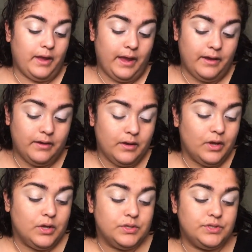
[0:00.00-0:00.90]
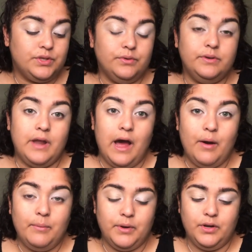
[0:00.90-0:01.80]
Okay, so
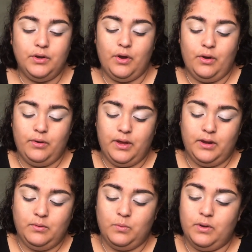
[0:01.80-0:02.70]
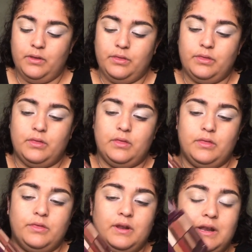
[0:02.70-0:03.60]
now I'm gonna go in with
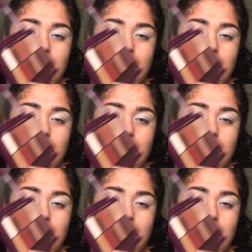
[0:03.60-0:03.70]
the